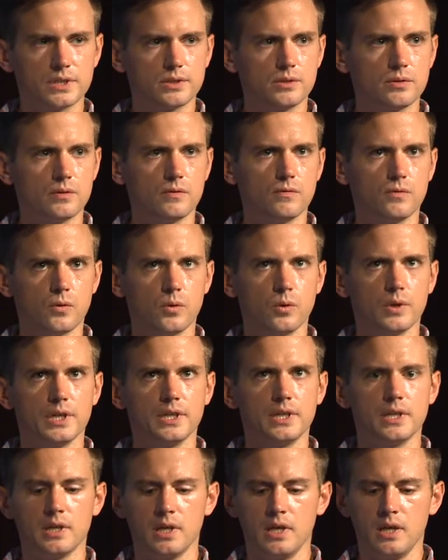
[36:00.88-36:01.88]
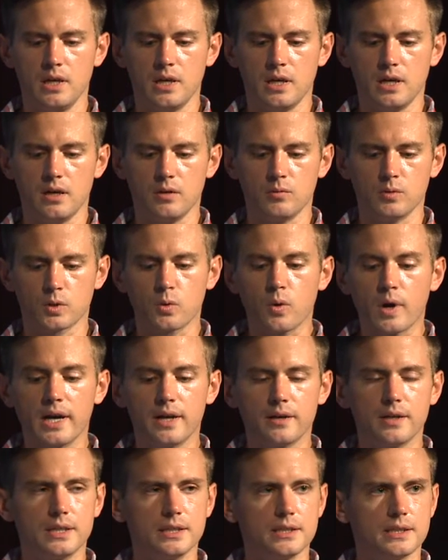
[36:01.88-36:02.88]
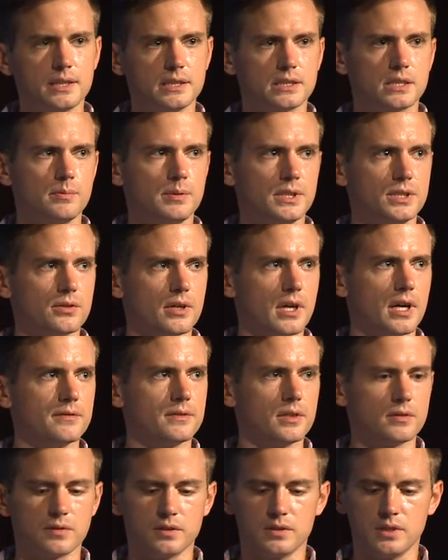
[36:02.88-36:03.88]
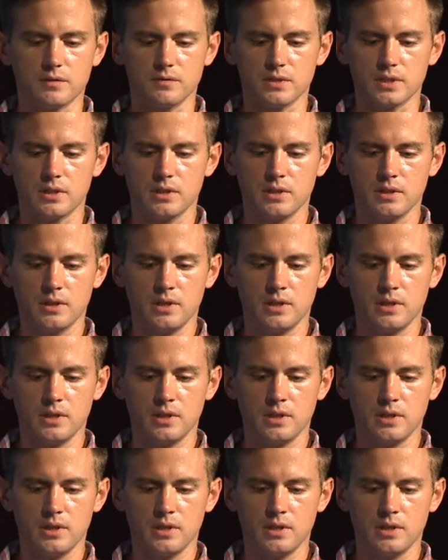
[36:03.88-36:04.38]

to avoid requiring things to be derived over and over.